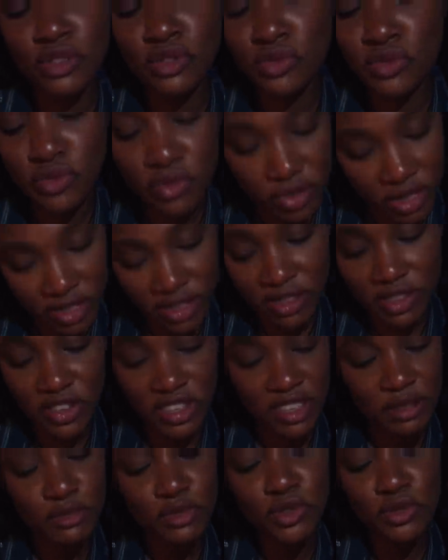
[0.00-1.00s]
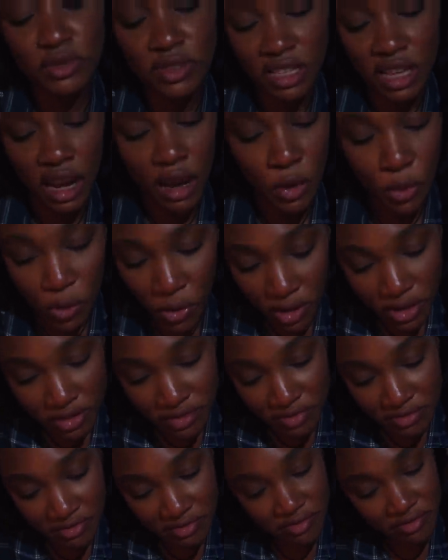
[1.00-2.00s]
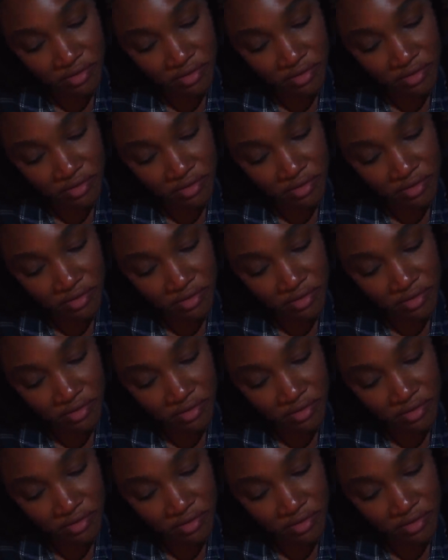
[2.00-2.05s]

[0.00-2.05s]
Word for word: a juice. Just in juice alone.